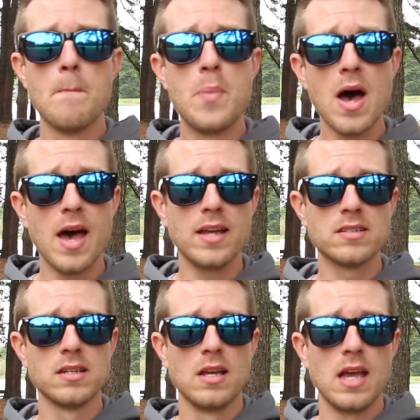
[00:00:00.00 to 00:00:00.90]

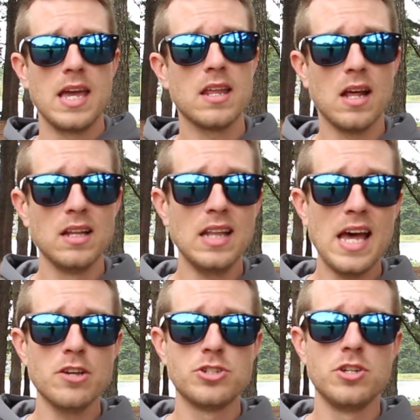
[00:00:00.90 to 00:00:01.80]
but it
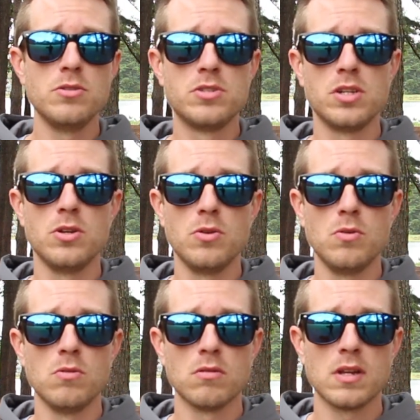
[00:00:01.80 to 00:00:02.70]
allows you
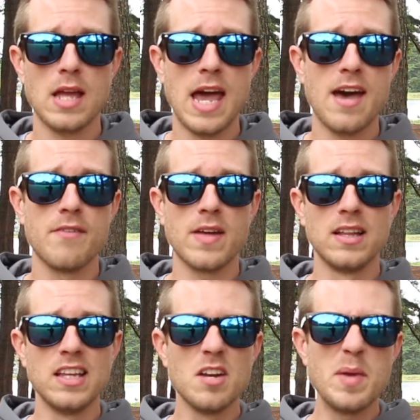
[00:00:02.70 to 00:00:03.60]
to have a
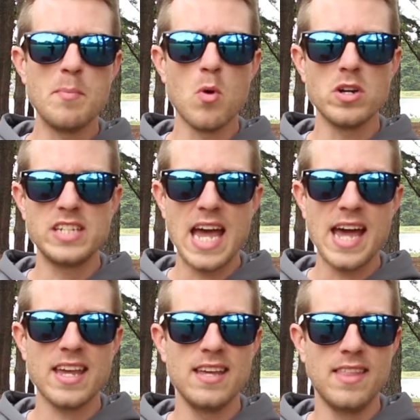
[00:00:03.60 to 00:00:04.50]
little bit more
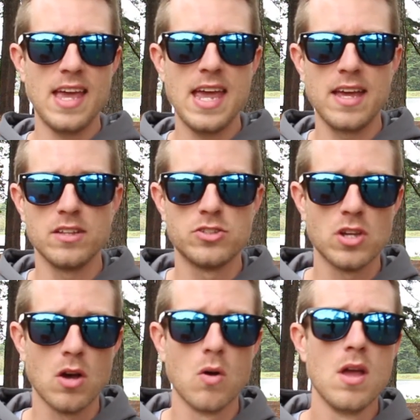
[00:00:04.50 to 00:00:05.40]
tack in the hand.
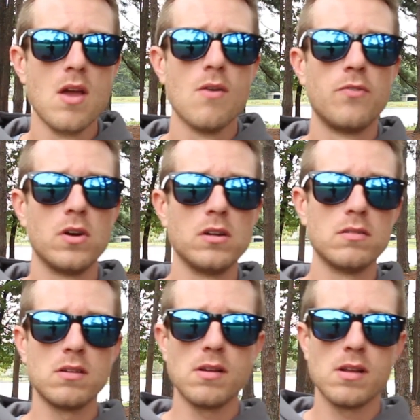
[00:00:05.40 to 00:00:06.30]
So
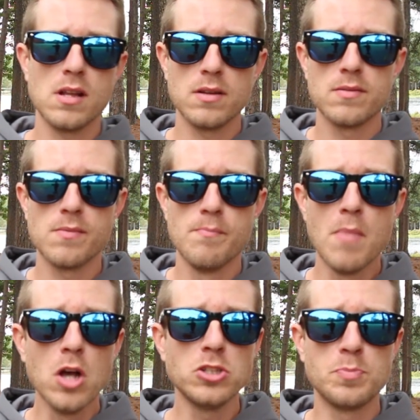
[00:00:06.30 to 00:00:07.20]
for
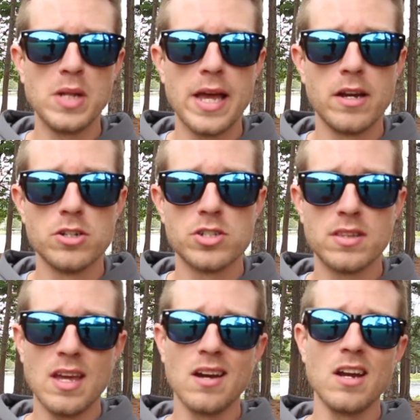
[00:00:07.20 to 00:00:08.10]
most players,
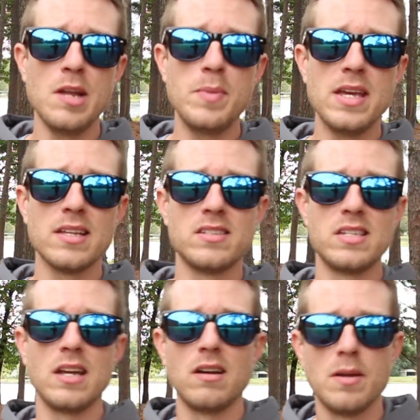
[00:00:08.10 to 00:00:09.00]
they're going to be
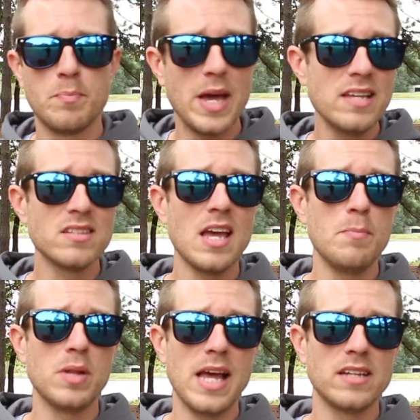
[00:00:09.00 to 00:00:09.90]
considering
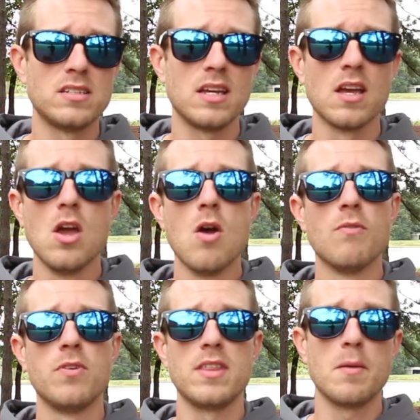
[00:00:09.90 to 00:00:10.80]
baseline plastic
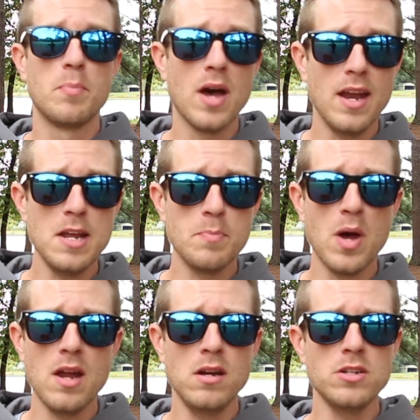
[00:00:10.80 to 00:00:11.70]
for their putting
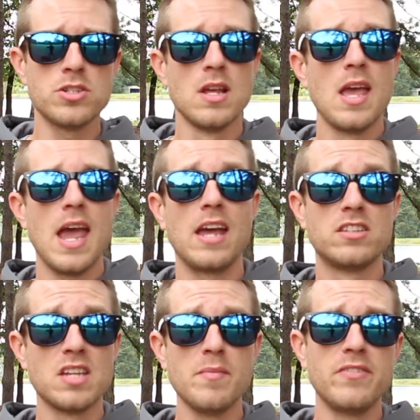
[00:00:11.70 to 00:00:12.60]
putters and
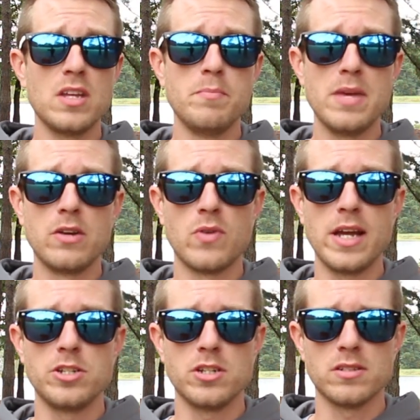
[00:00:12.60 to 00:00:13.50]
some of their
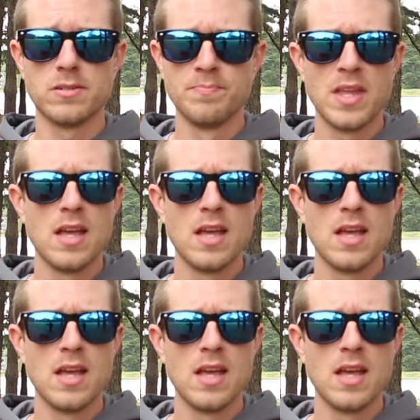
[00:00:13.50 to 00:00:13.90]
mid-ranges.